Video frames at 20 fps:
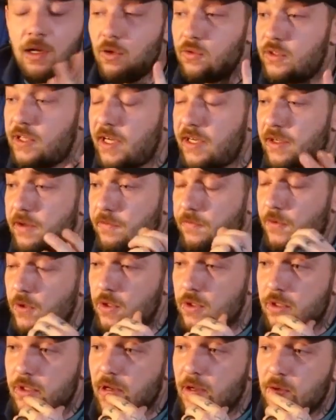looked at it at
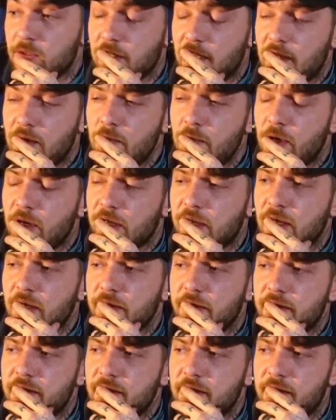first and I was like, oh my
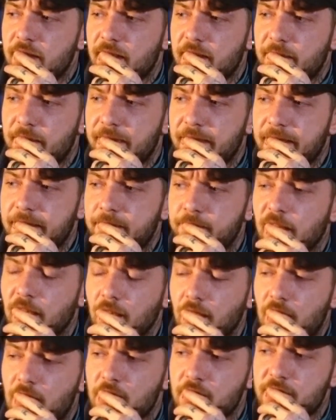god, this is going to be a
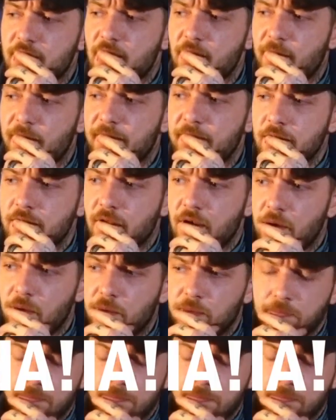lot of sewing. So